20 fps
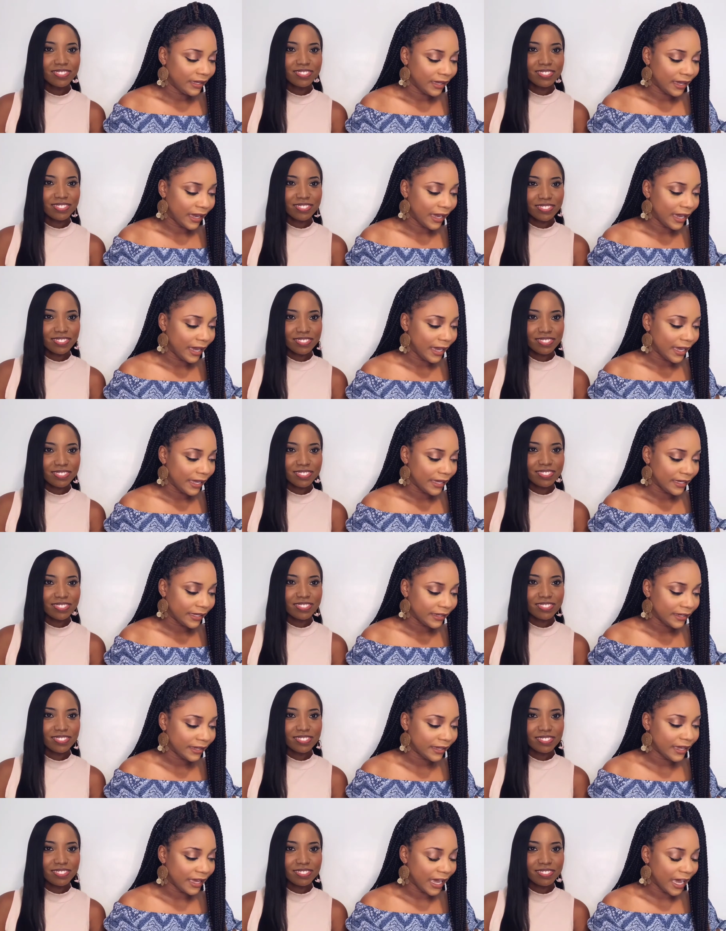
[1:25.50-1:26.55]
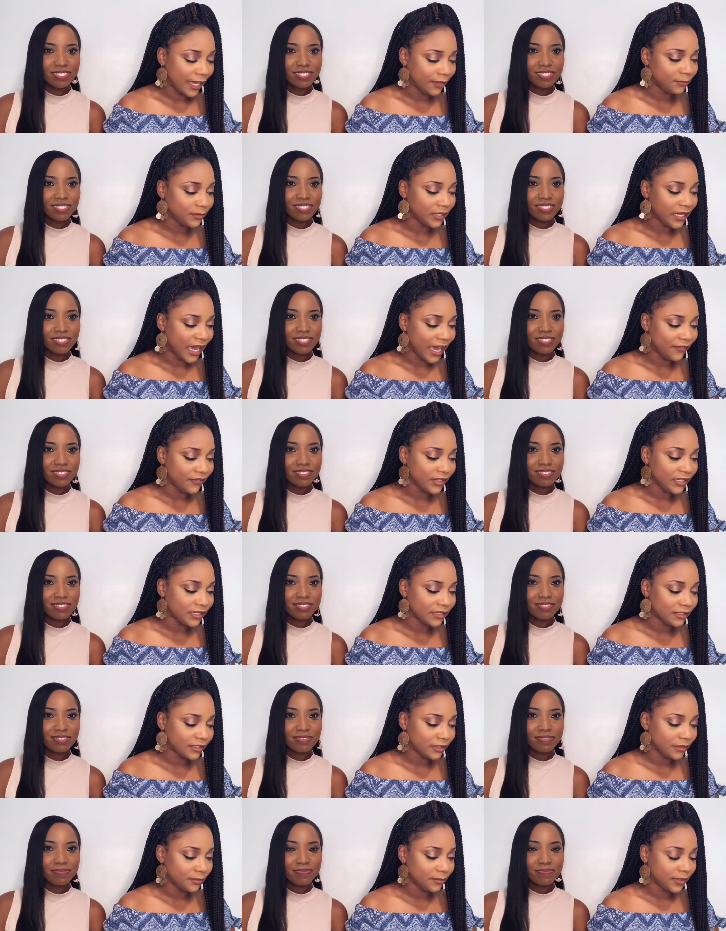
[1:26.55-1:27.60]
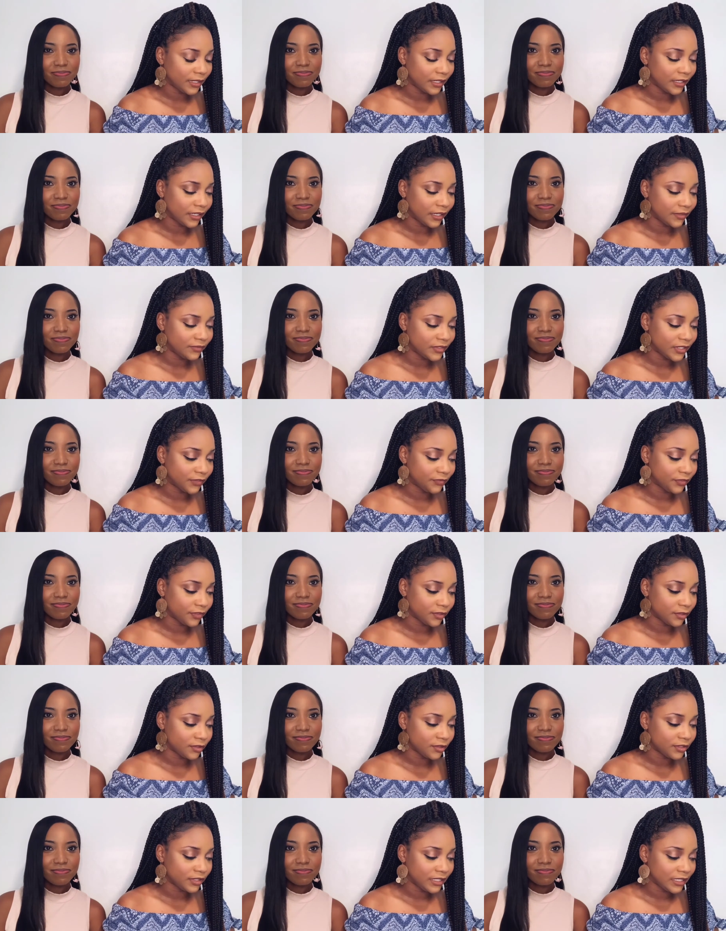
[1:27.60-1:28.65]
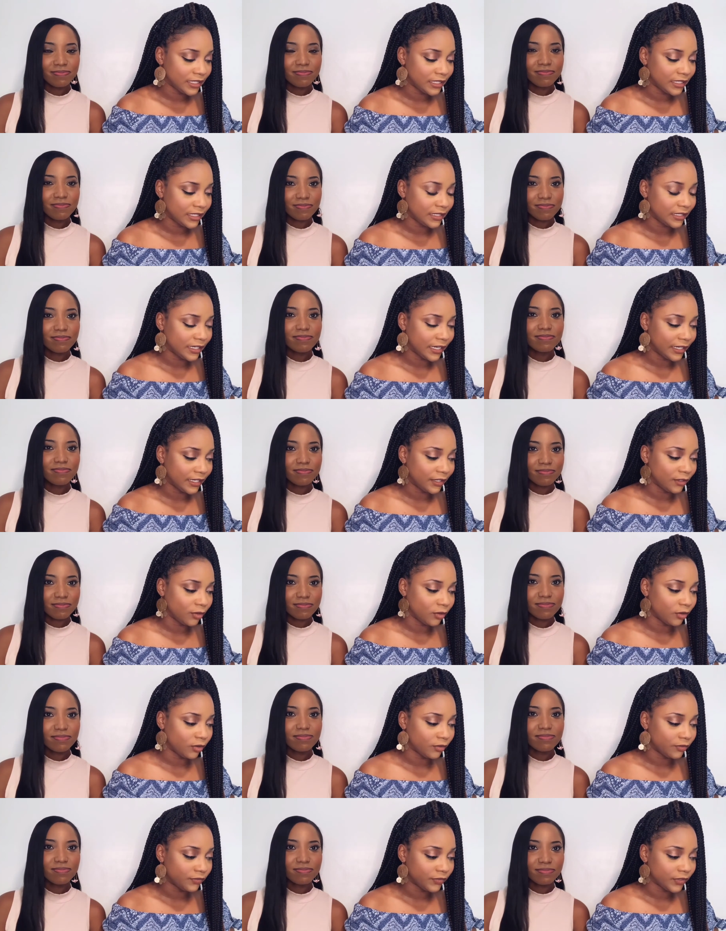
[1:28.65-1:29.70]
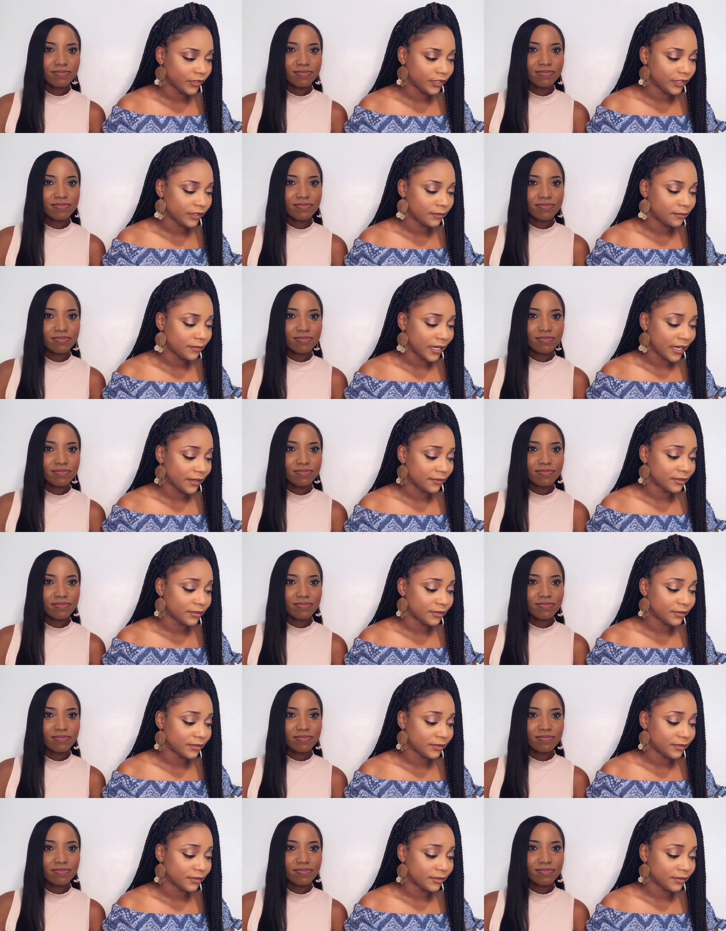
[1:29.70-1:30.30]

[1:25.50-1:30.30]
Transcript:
Speaker 1: hi, I've been having a little bit of difficulty getting over my